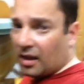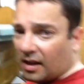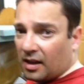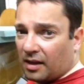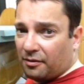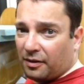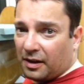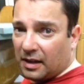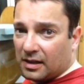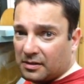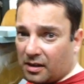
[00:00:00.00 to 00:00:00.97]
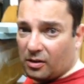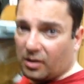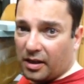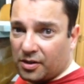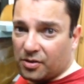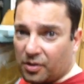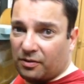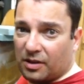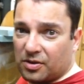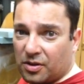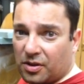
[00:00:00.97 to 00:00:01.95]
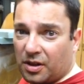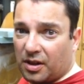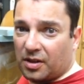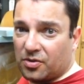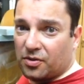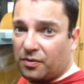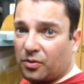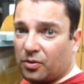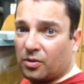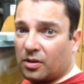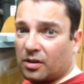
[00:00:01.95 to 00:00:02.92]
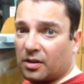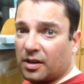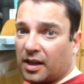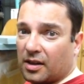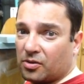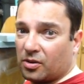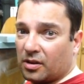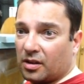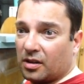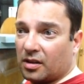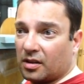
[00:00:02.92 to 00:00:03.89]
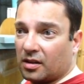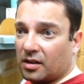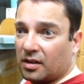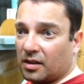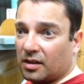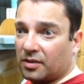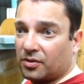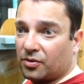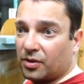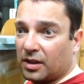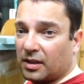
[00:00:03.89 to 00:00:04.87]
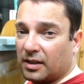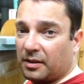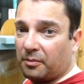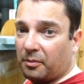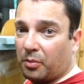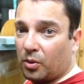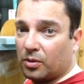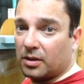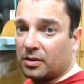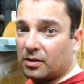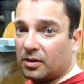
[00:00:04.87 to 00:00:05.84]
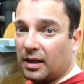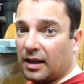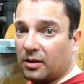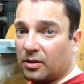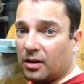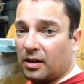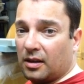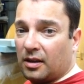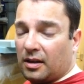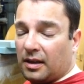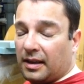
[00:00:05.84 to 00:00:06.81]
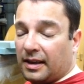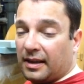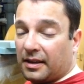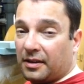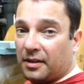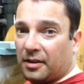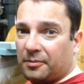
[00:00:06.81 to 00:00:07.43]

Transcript: uh, finalized the location of NG3 and NG4. They actually drilled and bolted together and